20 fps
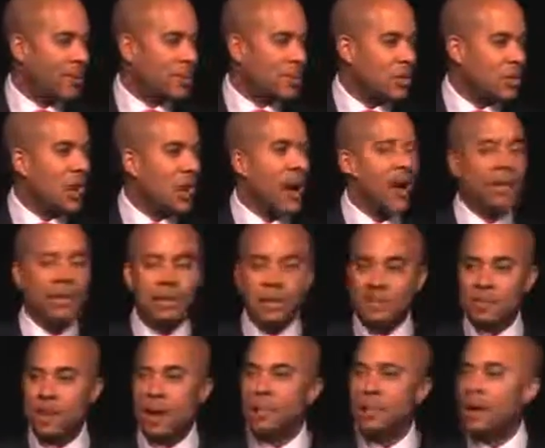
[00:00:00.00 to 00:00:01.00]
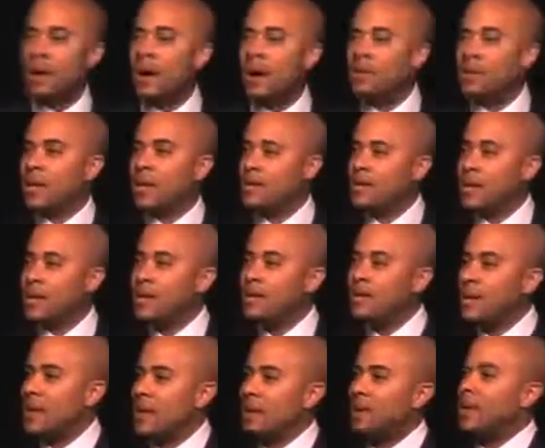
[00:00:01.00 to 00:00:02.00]
So I ended up coming out and I
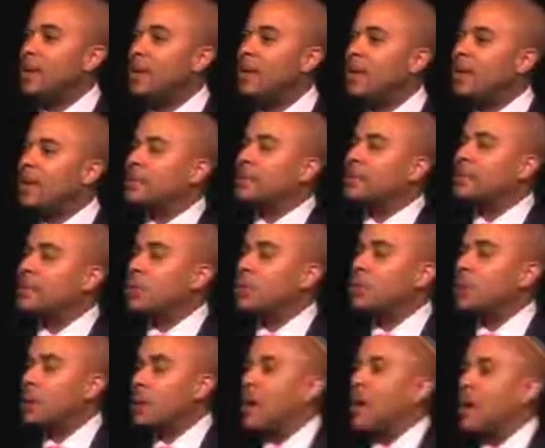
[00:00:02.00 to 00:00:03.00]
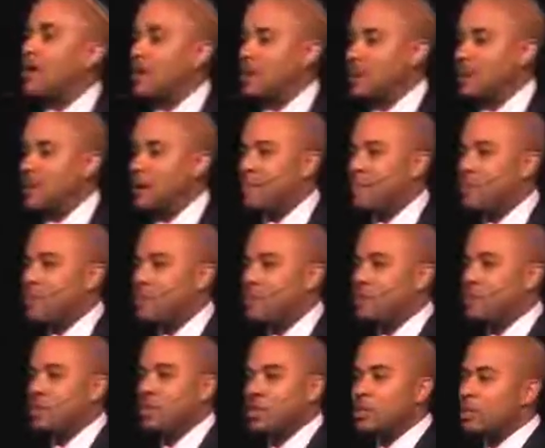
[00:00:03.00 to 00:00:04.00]
sat down and I listened to a concept,
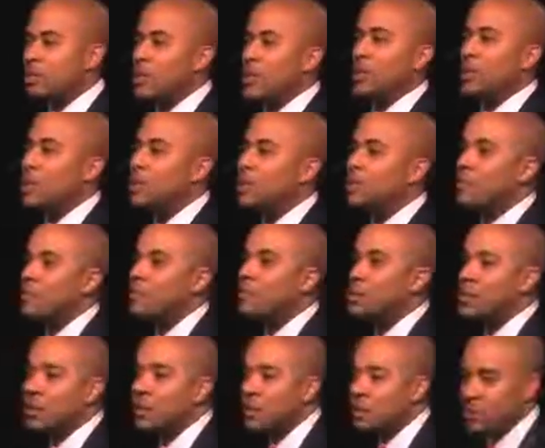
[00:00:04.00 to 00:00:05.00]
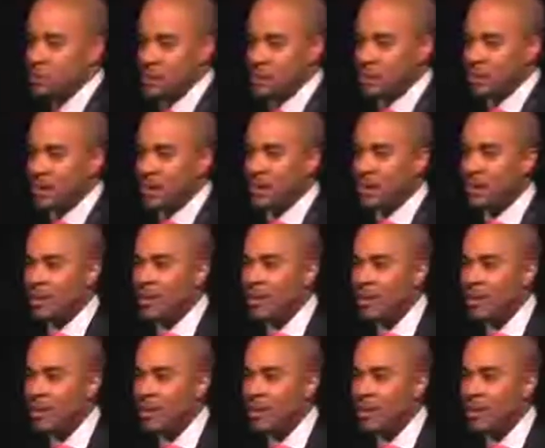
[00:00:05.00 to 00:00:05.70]
just like what I'm going to share with you tonight.